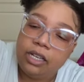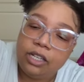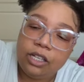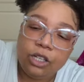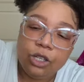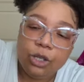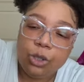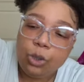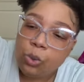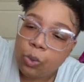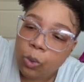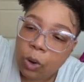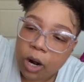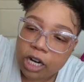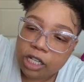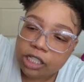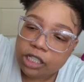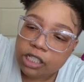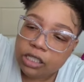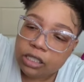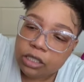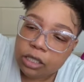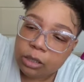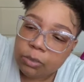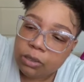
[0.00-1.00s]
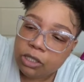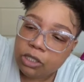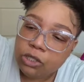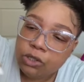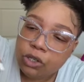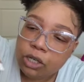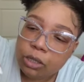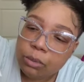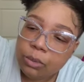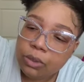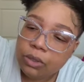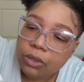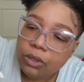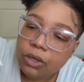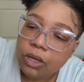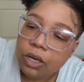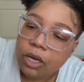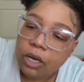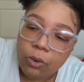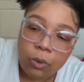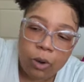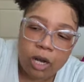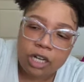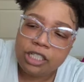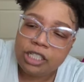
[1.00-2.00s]
you wash your soap as normal,
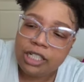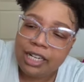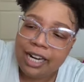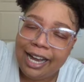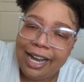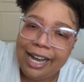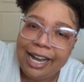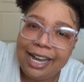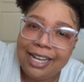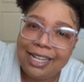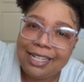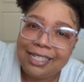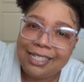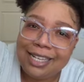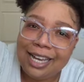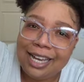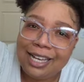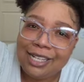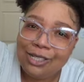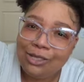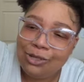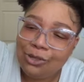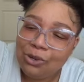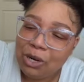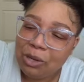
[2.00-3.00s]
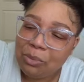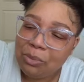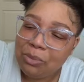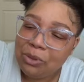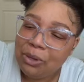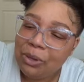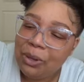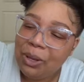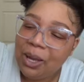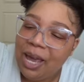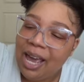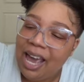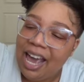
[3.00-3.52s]
wash your hands as normal,